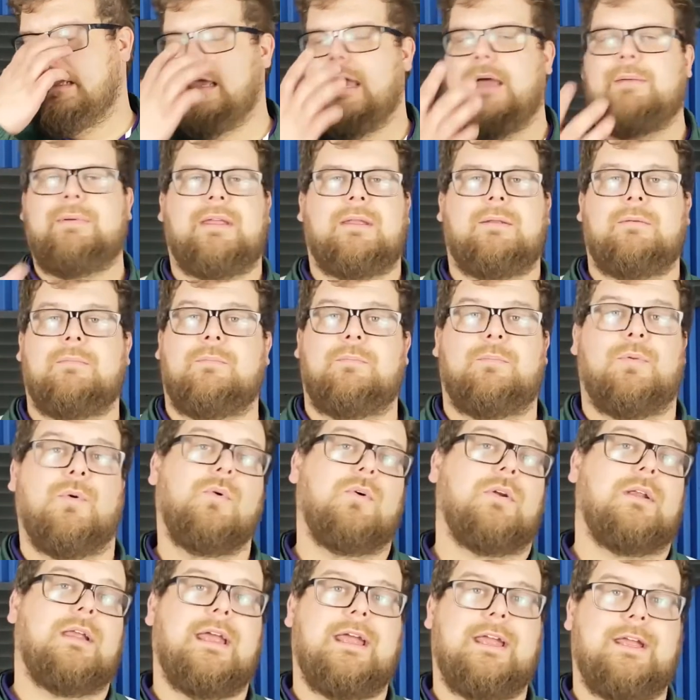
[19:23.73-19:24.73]
mean,
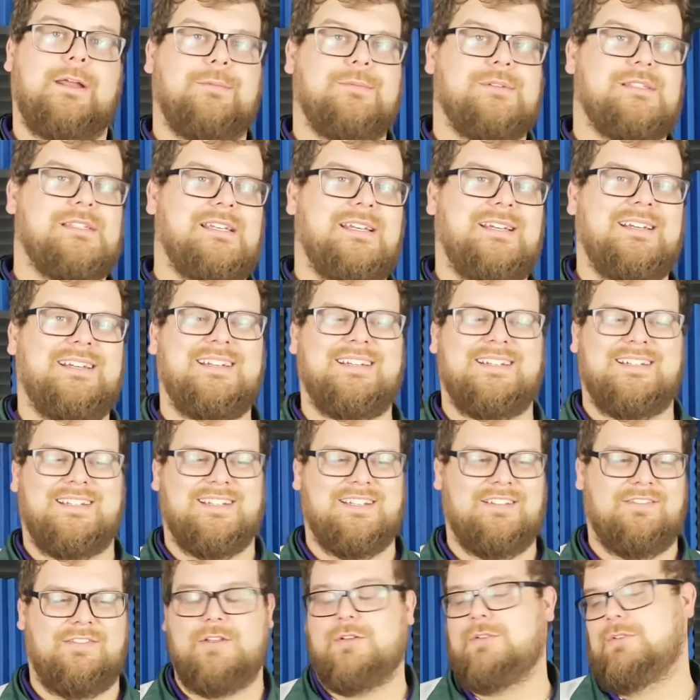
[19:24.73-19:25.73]
board games,
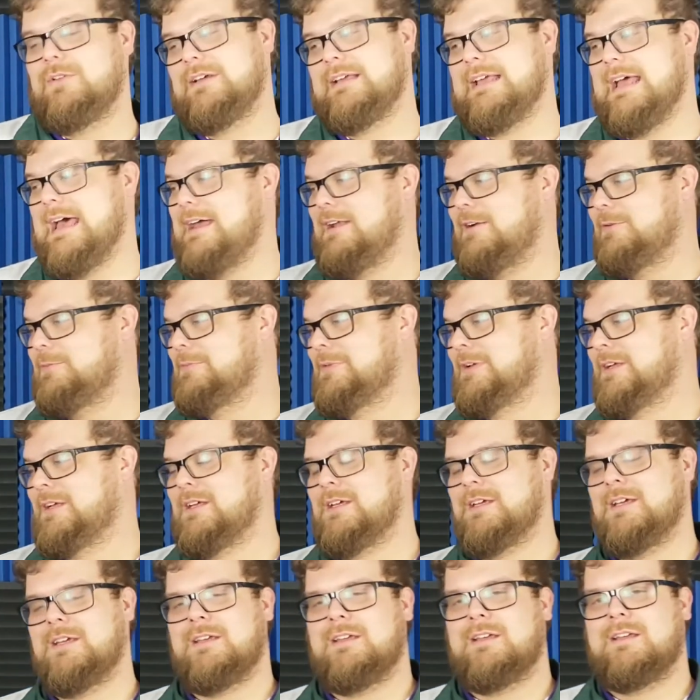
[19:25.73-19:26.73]
if you look at them,
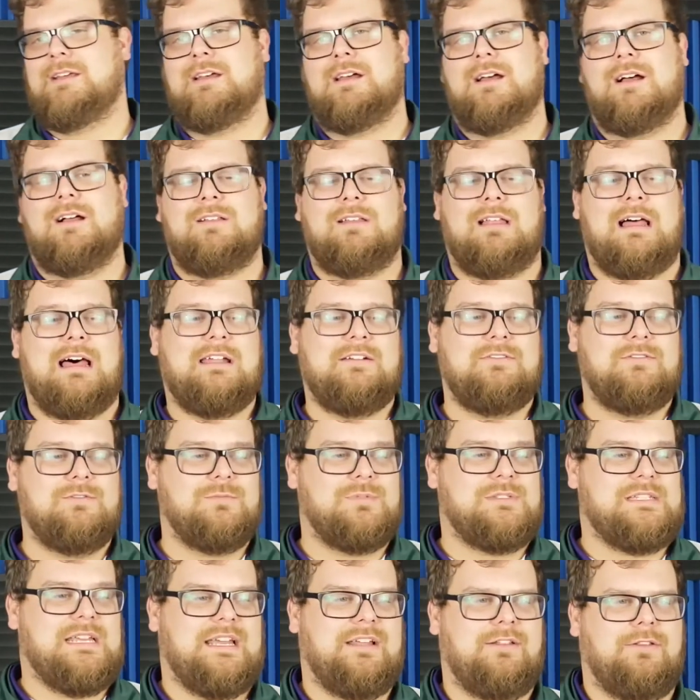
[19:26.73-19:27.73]
a lot of them
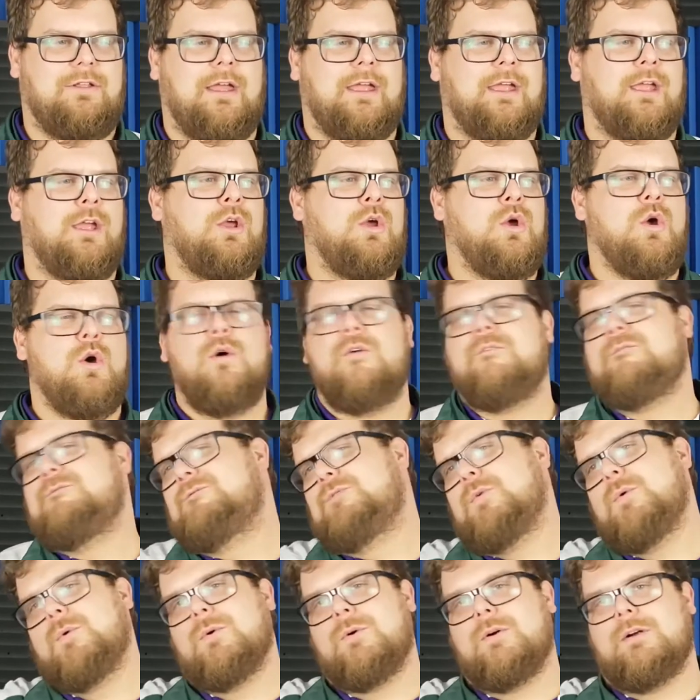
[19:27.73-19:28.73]
say like
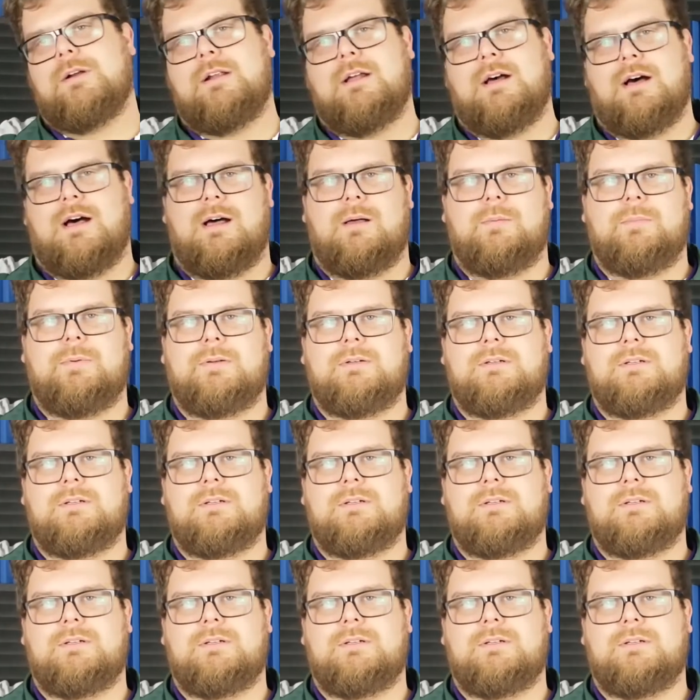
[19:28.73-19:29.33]
4 and up.